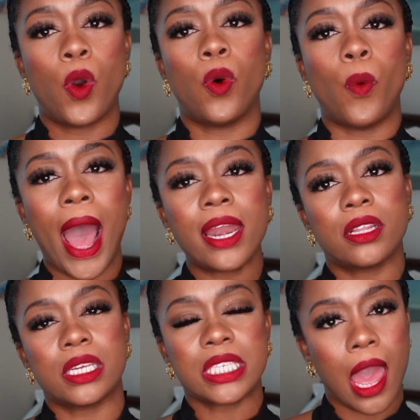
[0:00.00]
Why did
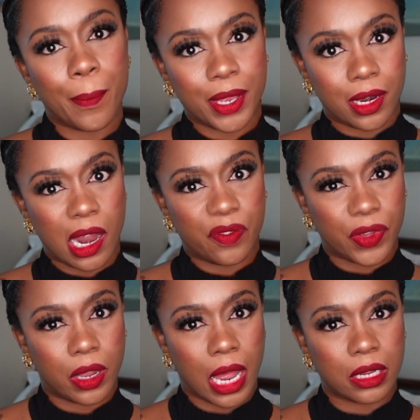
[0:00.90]
this happen and I
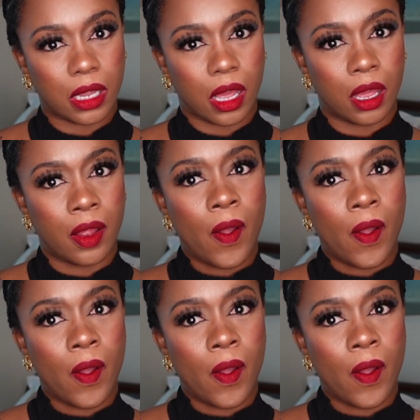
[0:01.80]
felt like that?